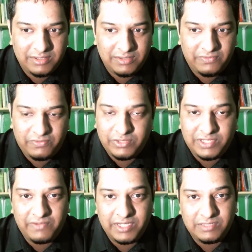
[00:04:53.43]
fruits
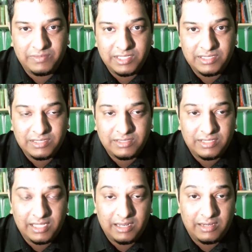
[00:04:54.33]
and vegetables
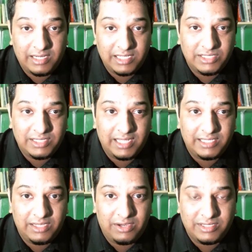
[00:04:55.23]
that are rich in
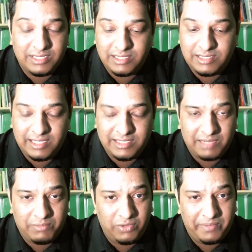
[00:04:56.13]
antioxidants, things
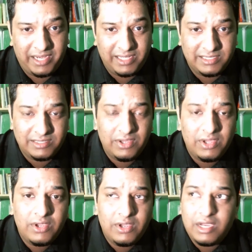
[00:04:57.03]
like blueberries,
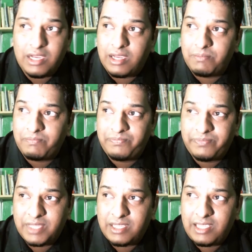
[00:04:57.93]

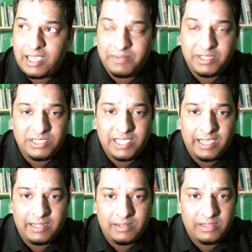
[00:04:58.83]
cabbage,
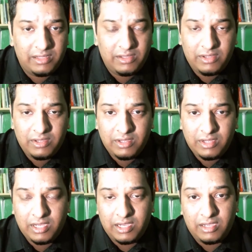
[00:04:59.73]
kale,
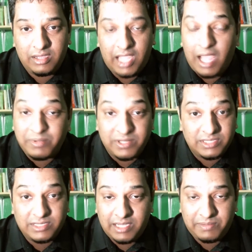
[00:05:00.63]

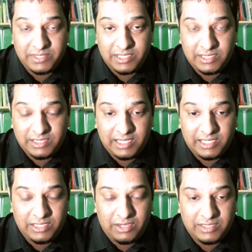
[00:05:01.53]
Apples are rich in
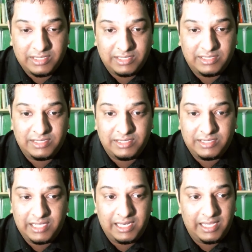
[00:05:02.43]
antioxidants,
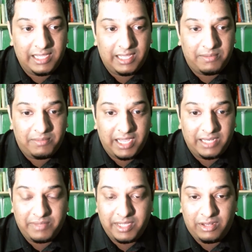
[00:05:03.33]
really undermined by a